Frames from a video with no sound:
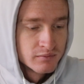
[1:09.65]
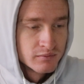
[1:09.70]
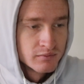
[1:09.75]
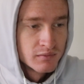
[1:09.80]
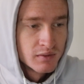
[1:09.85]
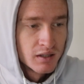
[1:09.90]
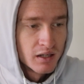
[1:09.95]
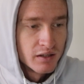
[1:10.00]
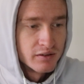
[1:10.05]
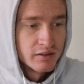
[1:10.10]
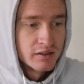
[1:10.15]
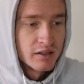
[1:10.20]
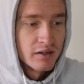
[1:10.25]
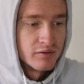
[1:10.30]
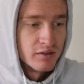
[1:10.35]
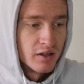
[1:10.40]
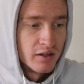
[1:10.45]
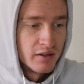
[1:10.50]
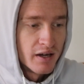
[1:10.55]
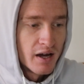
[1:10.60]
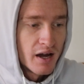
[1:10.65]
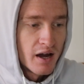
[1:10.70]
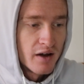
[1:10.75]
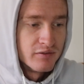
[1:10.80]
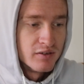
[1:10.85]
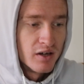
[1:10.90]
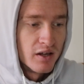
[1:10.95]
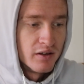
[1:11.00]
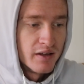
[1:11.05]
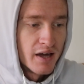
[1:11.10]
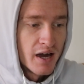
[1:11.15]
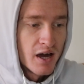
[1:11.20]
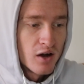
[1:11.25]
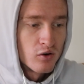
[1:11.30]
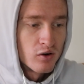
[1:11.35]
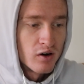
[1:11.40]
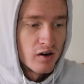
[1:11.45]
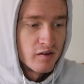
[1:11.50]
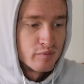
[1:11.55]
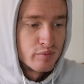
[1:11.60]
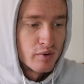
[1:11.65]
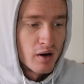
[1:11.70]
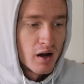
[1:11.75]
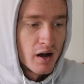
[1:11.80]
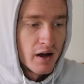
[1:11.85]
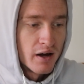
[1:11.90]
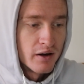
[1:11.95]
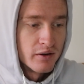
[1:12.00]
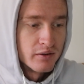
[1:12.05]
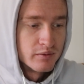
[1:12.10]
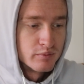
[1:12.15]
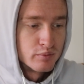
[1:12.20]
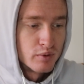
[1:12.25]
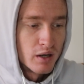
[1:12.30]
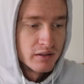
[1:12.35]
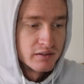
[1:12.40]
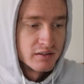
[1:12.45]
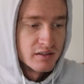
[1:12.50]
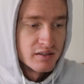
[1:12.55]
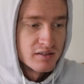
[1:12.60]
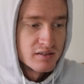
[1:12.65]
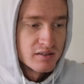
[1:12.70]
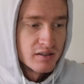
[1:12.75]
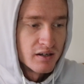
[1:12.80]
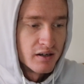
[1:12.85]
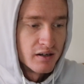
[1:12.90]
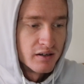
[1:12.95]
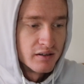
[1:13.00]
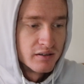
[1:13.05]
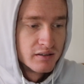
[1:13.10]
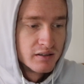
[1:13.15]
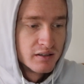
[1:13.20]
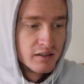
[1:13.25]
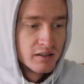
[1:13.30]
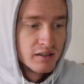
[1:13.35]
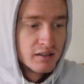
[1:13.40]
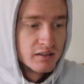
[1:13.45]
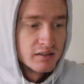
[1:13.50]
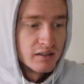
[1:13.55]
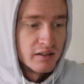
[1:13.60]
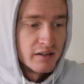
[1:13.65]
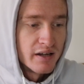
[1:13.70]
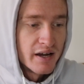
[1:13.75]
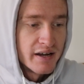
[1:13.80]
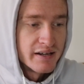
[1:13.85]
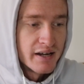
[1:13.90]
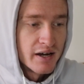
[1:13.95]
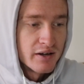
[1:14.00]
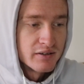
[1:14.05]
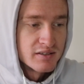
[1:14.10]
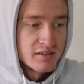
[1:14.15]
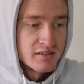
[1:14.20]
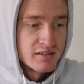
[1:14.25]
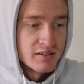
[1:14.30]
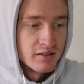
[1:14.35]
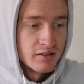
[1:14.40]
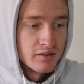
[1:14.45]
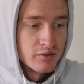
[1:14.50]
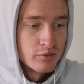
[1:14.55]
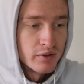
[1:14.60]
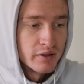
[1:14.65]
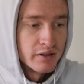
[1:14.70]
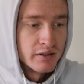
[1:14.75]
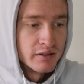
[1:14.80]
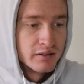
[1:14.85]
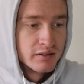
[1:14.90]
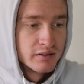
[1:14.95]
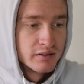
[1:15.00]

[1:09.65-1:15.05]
I think I've done that. I've done that, or I've brought this the knight out to c3.